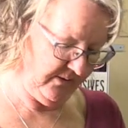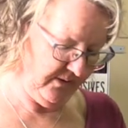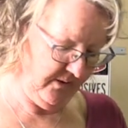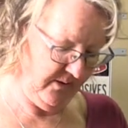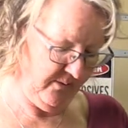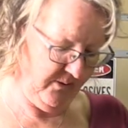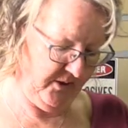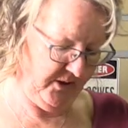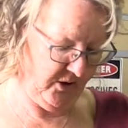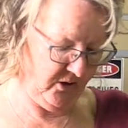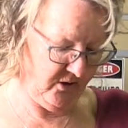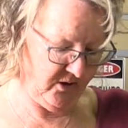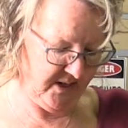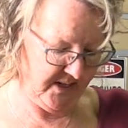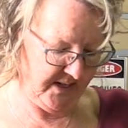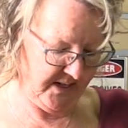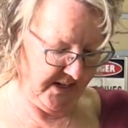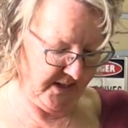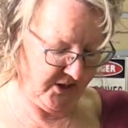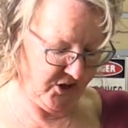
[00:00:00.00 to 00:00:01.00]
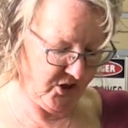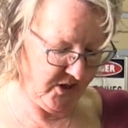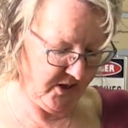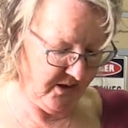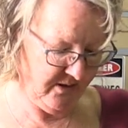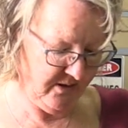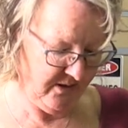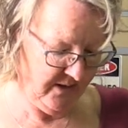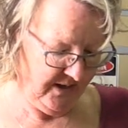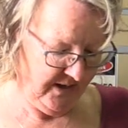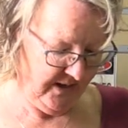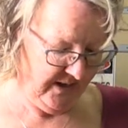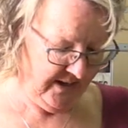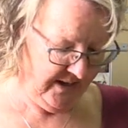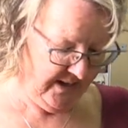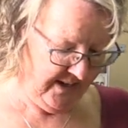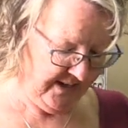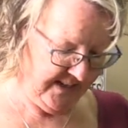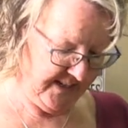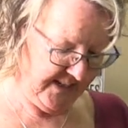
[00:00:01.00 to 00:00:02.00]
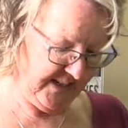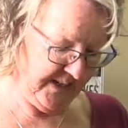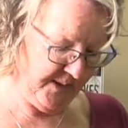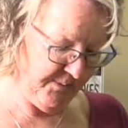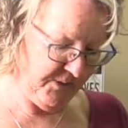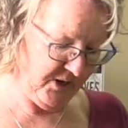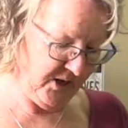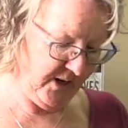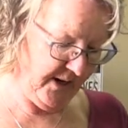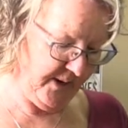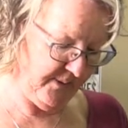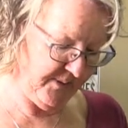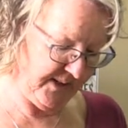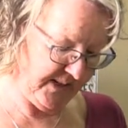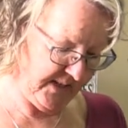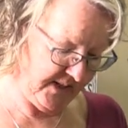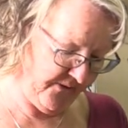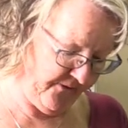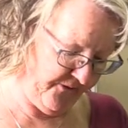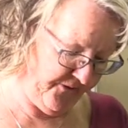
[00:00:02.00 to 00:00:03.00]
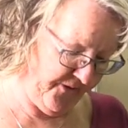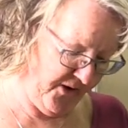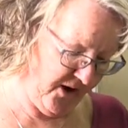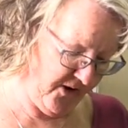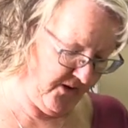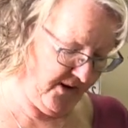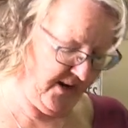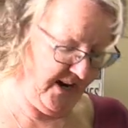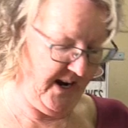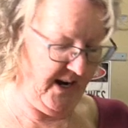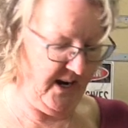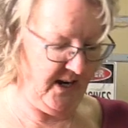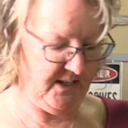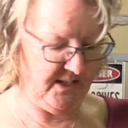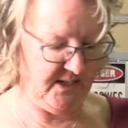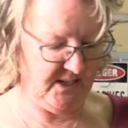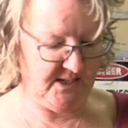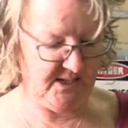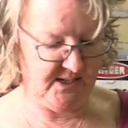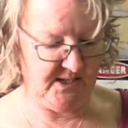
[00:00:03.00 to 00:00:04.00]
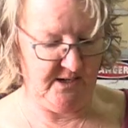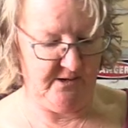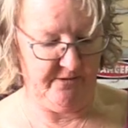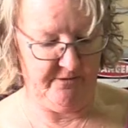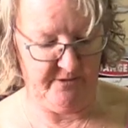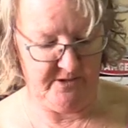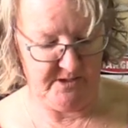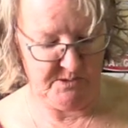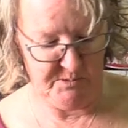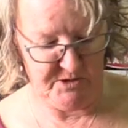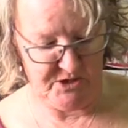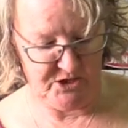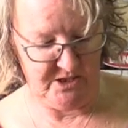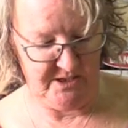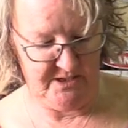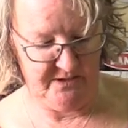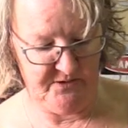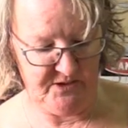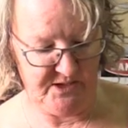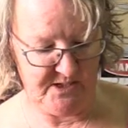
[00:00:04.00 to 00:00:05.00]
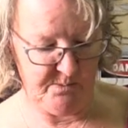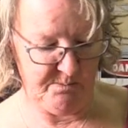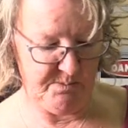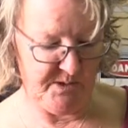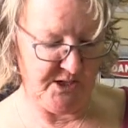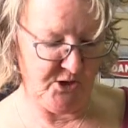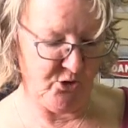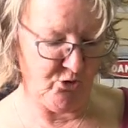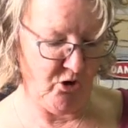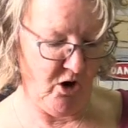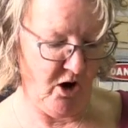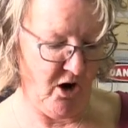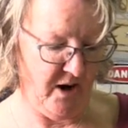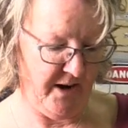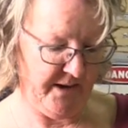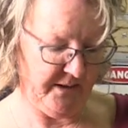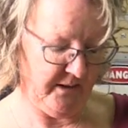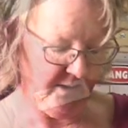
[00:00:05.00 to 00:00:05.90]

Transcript: going to texture and sometimes it's very hard to sieve especially if it's a bit dry